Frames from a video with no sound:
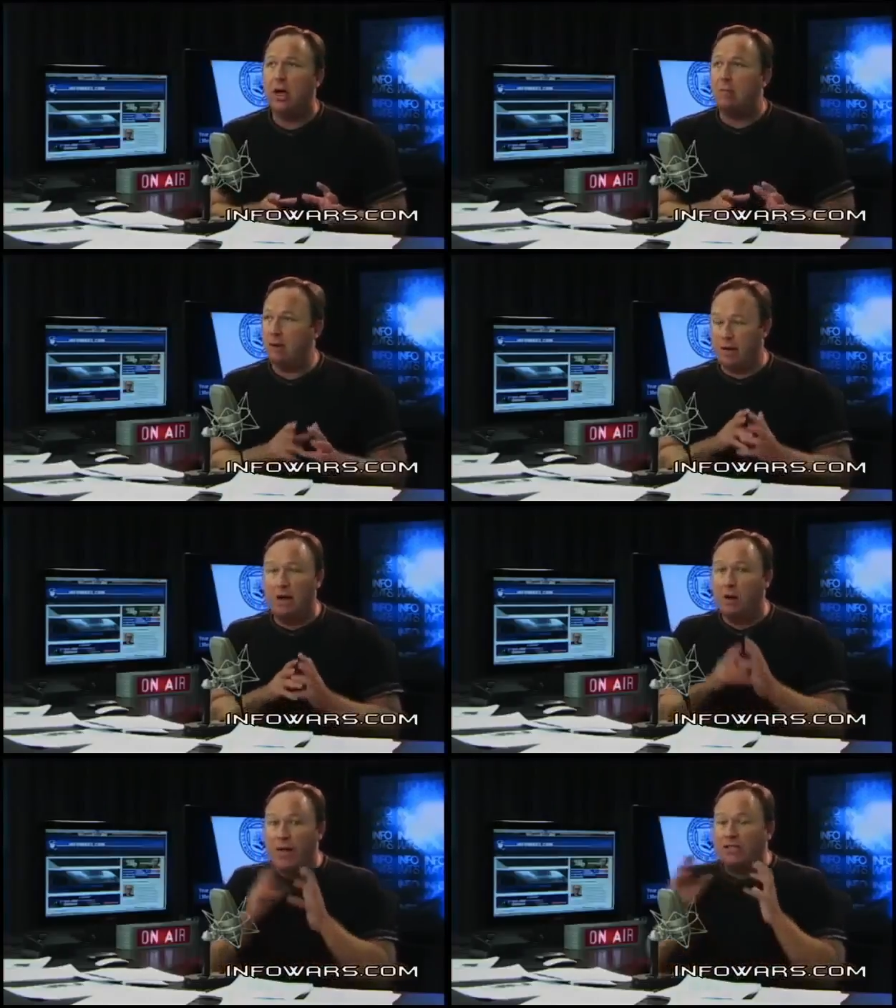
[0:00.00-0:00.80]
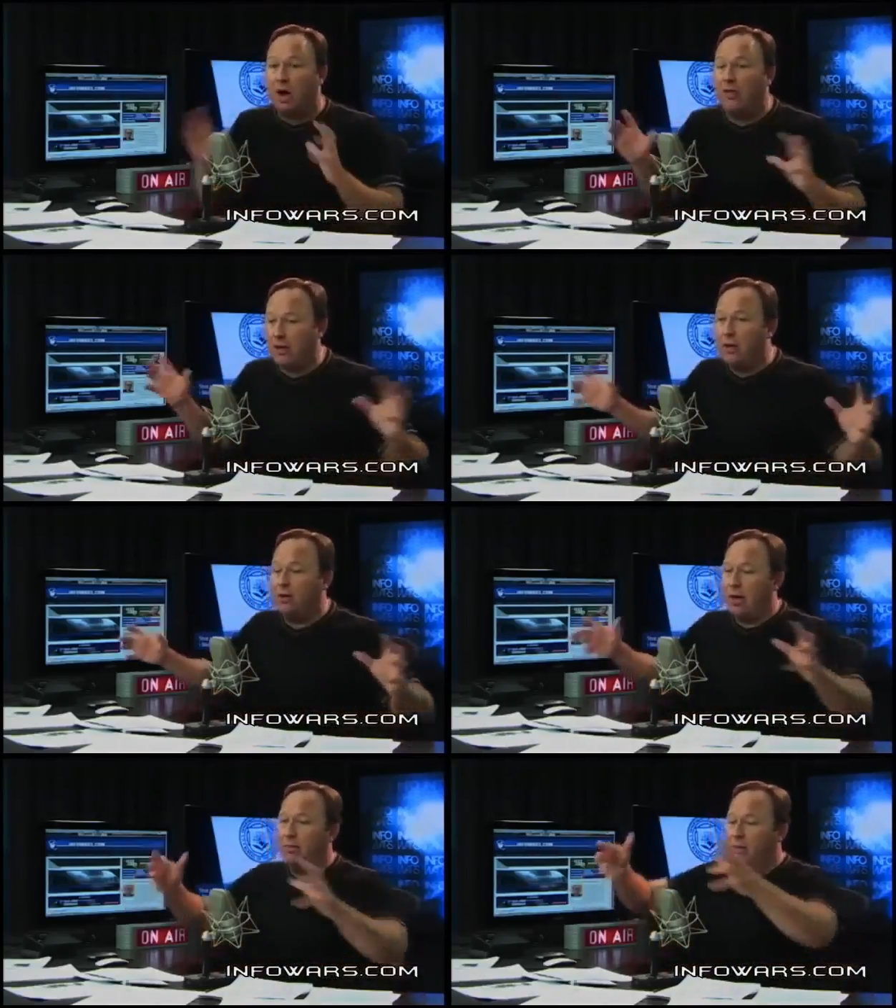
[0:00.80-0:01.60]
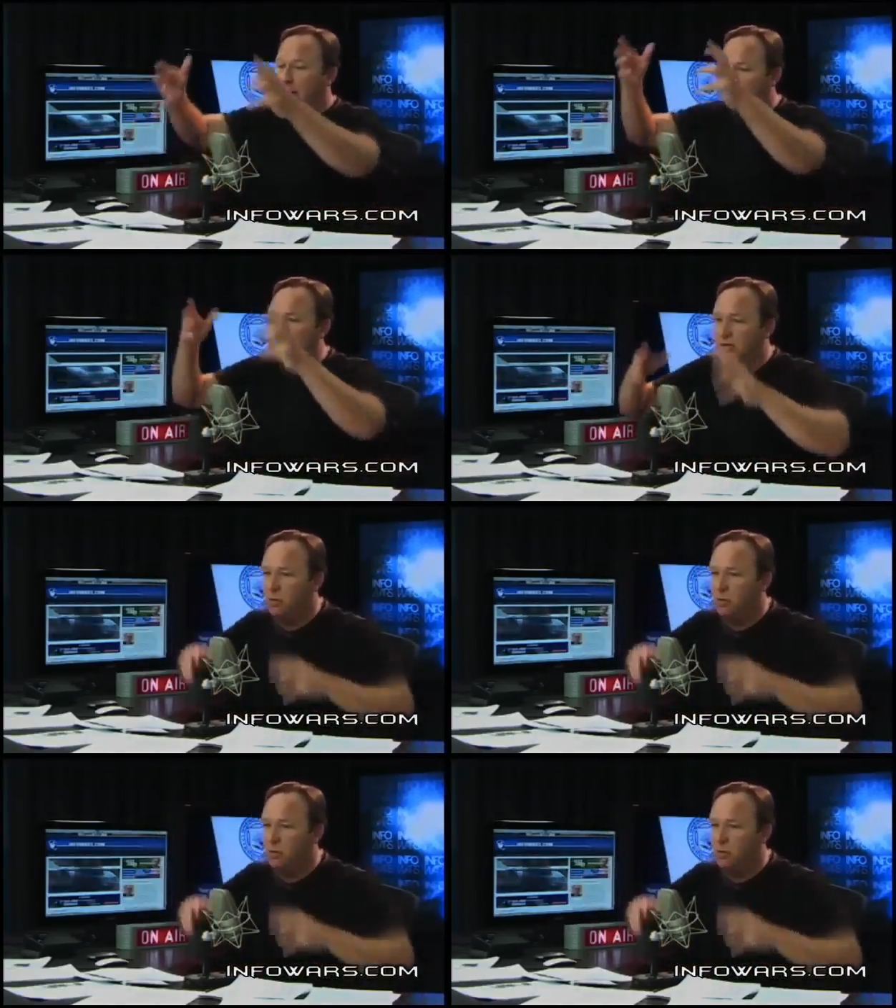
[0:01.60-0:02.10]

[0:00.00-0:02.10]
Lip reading: I mean, yeah, no, that's all they do. Yeah, we got guys